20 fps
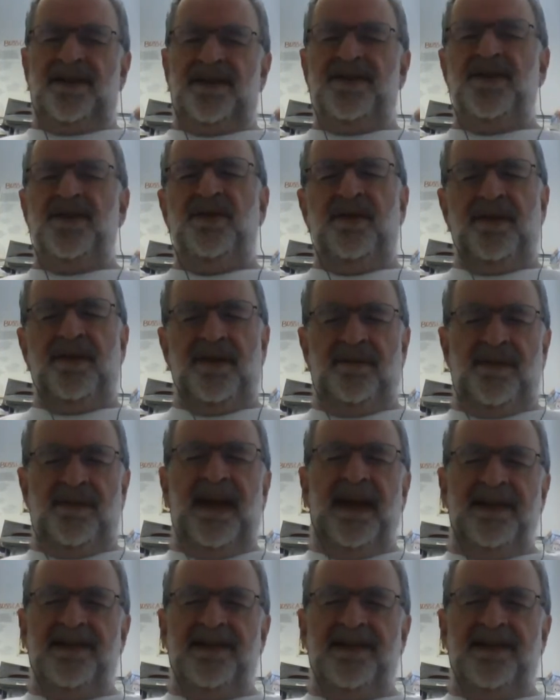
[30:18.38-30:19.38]
the two of them
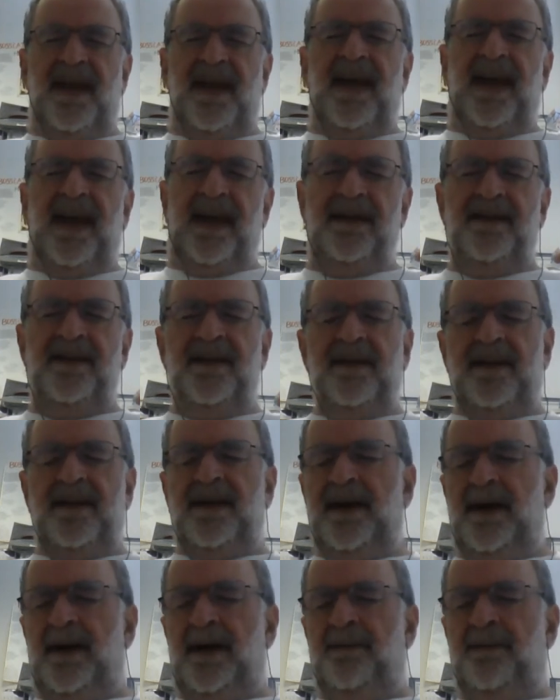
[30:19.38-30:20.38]
head to head.
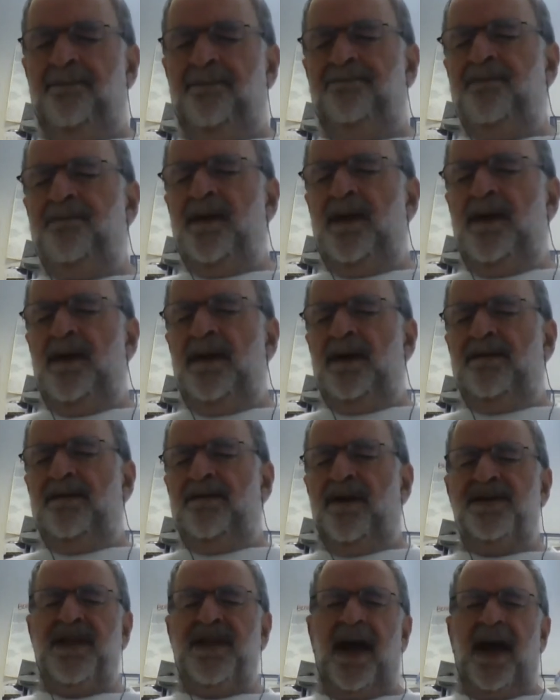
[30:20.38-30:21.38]

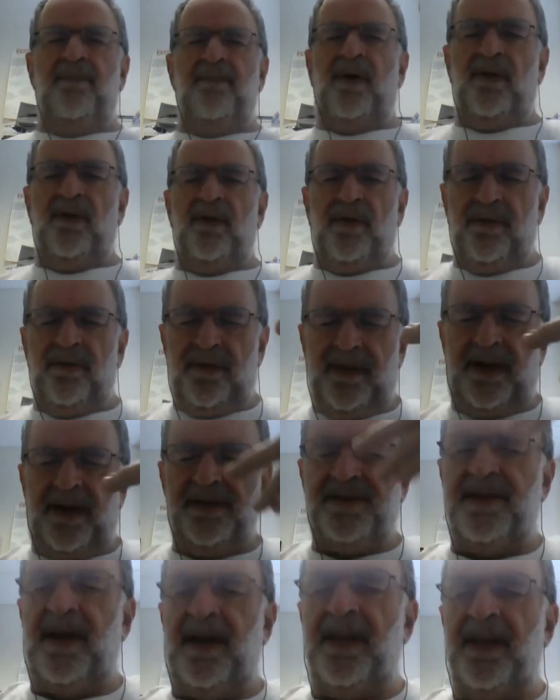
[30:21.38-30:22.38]
For example, there's
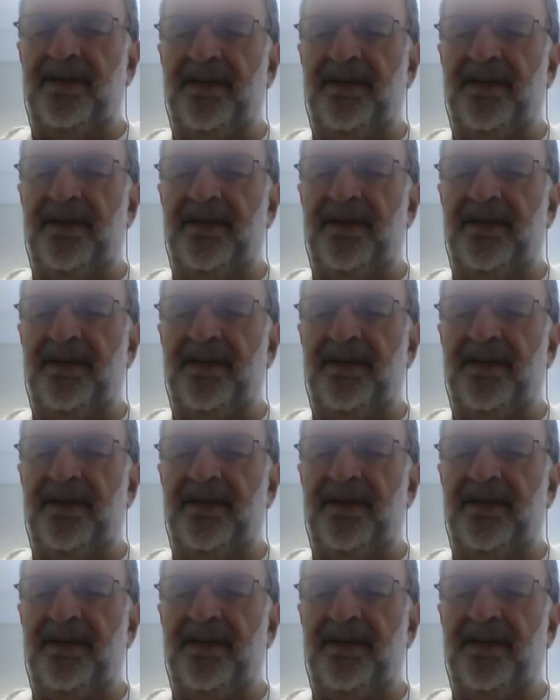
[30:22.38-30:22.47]
another